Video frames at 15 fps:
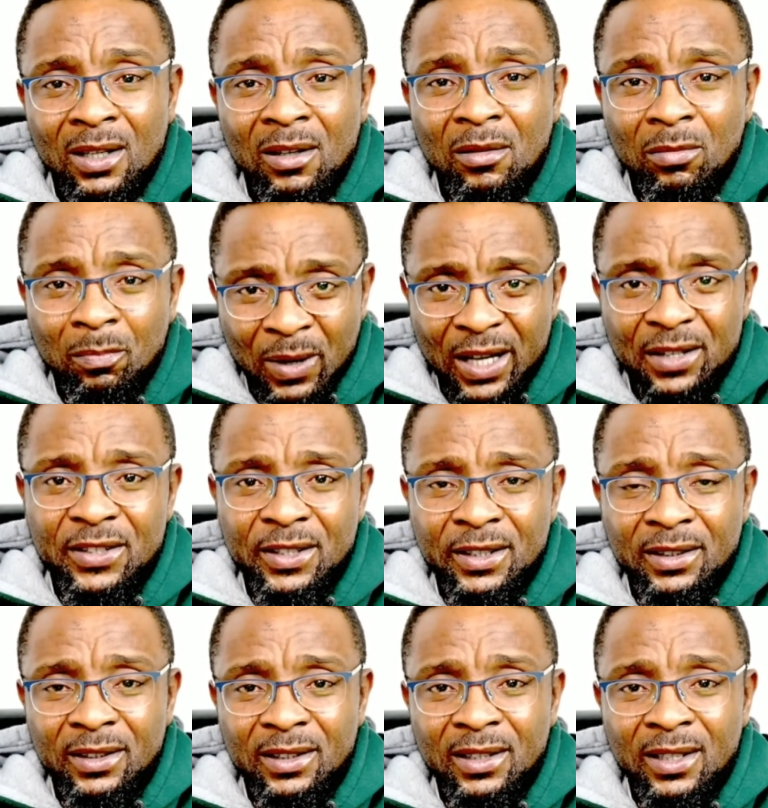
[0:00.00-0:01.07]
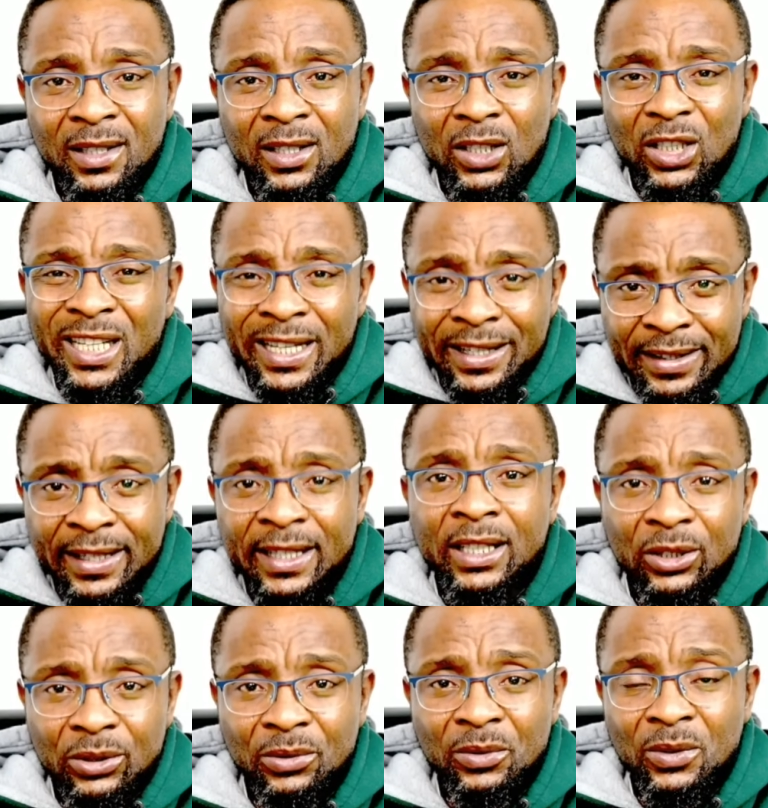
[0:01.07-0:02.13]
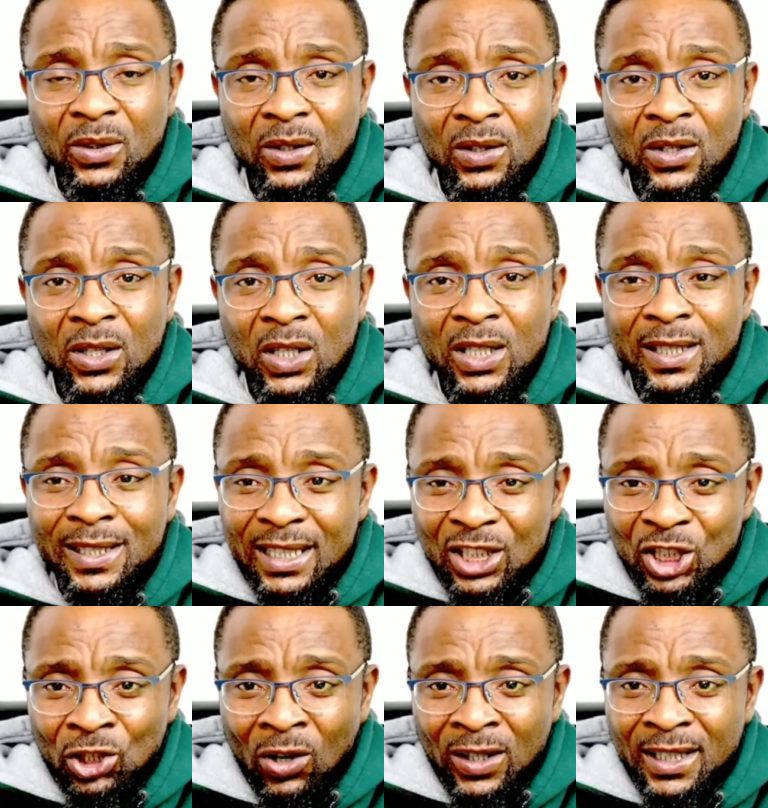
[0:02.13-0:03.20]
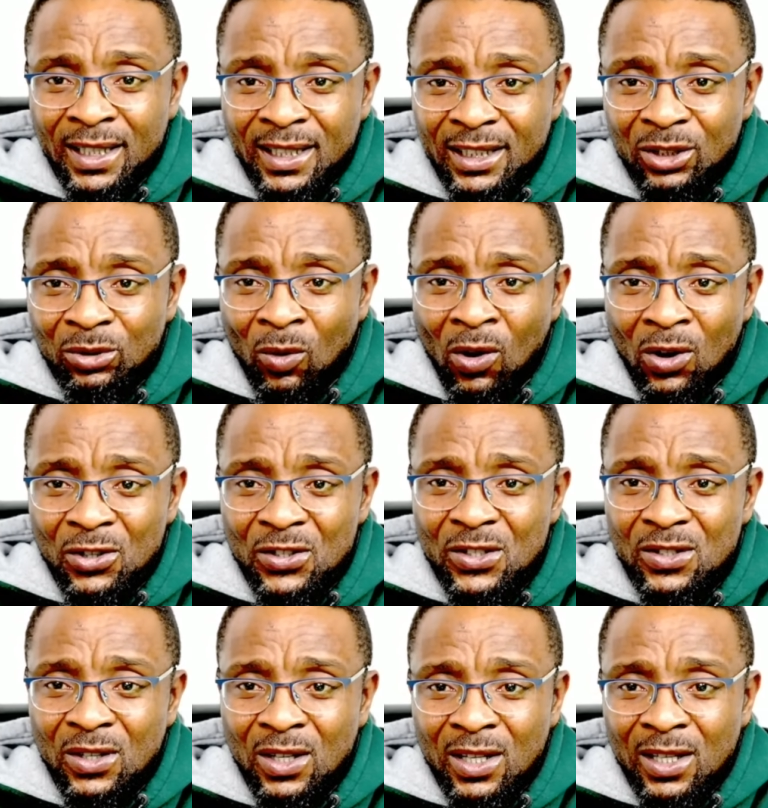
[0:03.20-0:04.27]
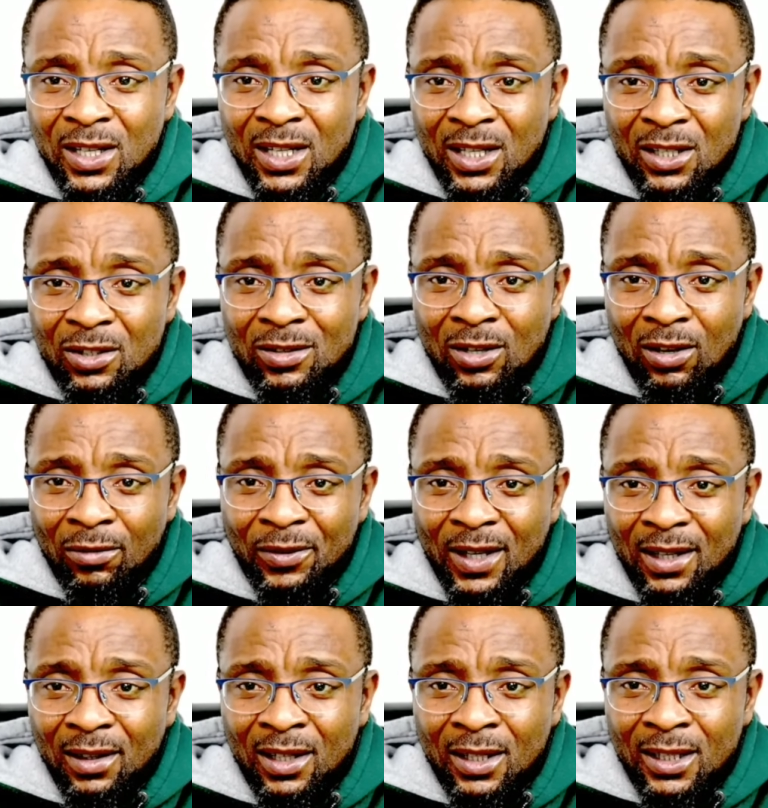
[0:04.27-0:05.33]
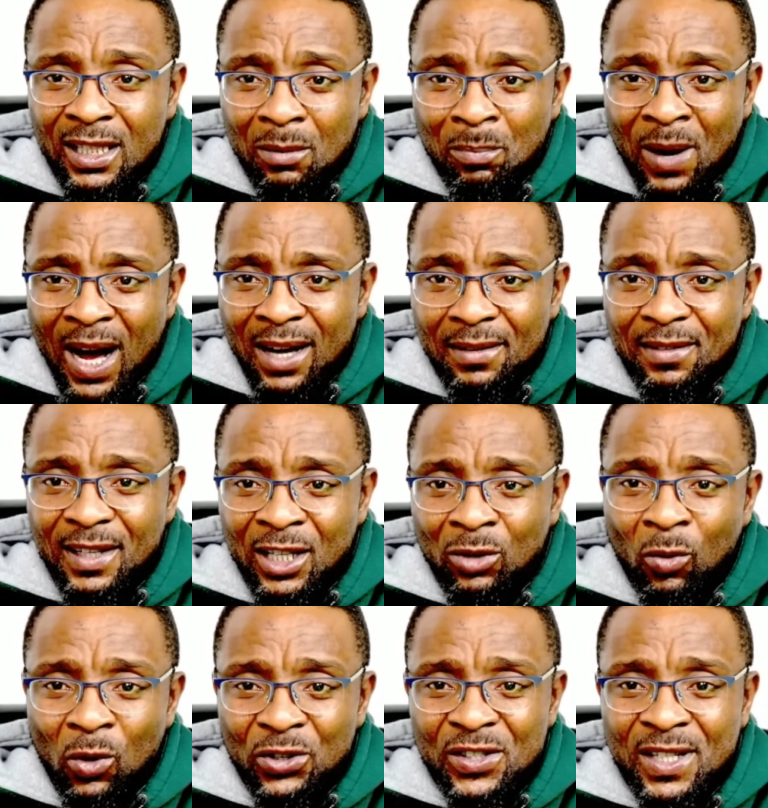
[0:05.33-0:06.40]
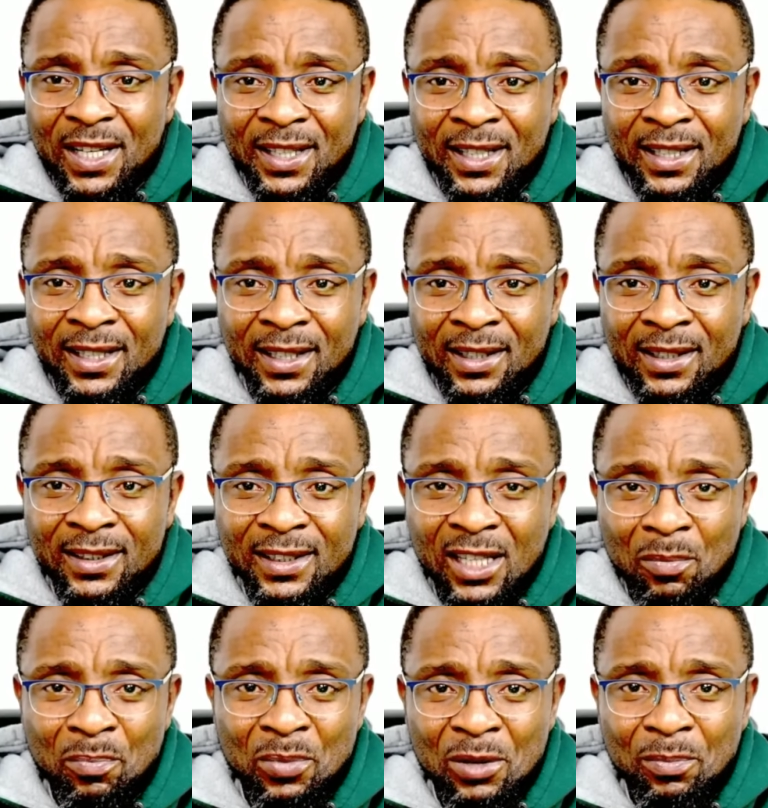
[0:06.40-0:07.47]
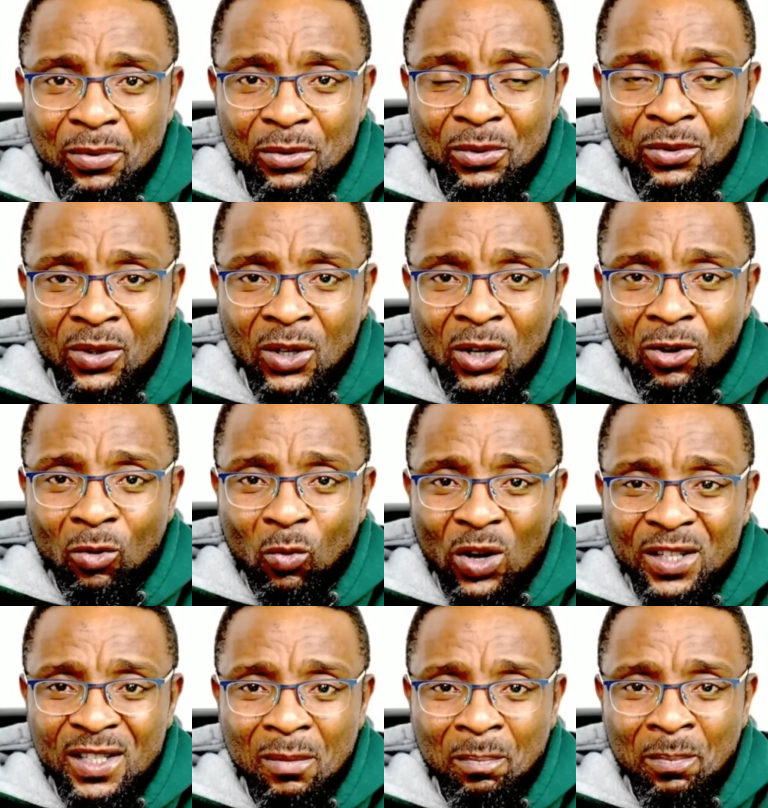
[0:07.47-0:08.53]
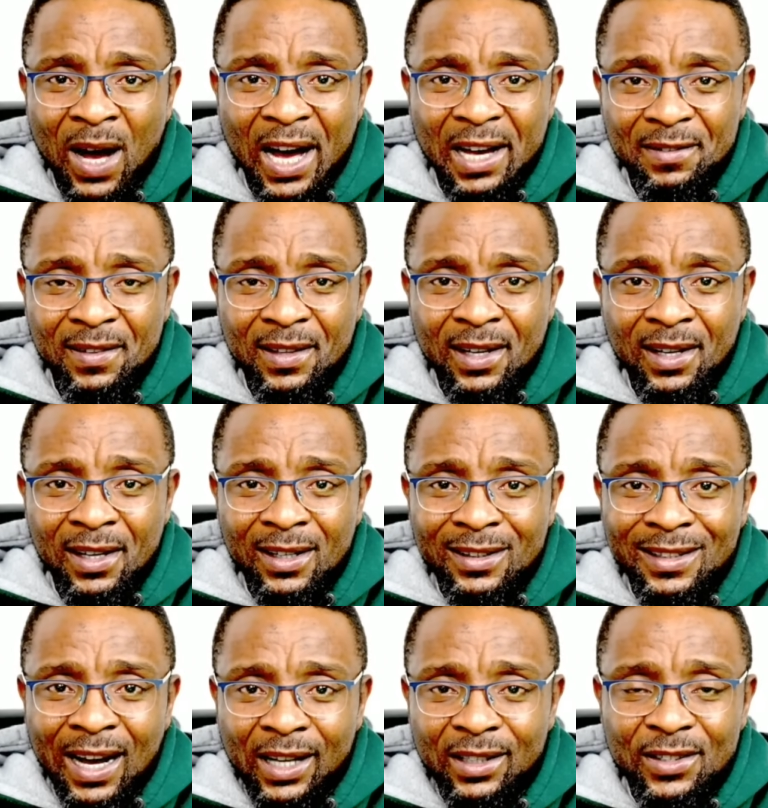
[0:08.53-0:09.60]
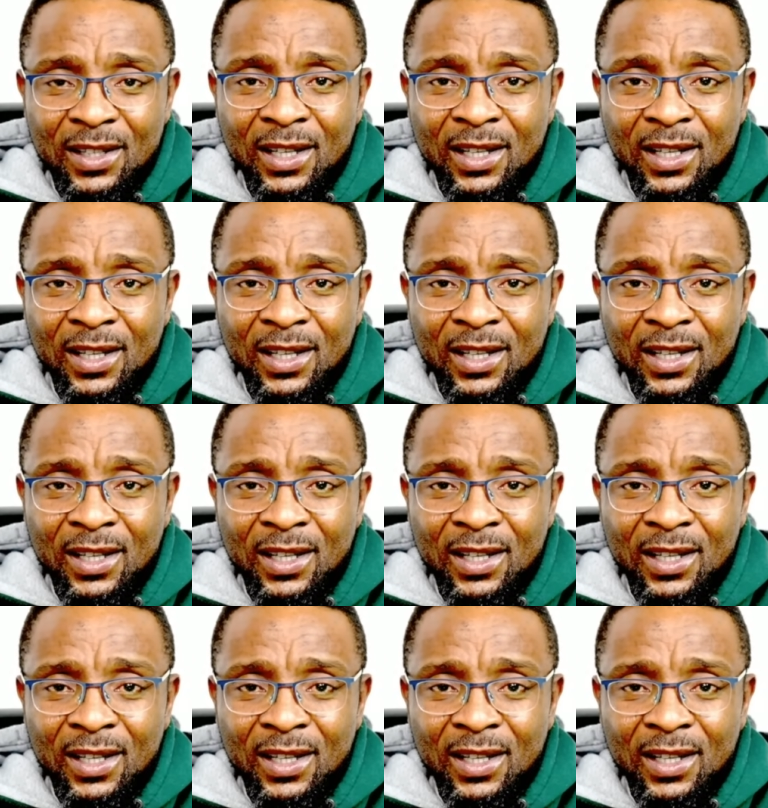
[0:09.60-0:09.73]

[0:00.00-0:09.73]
person. He knew the journey he was, the path he was taking the people was a path that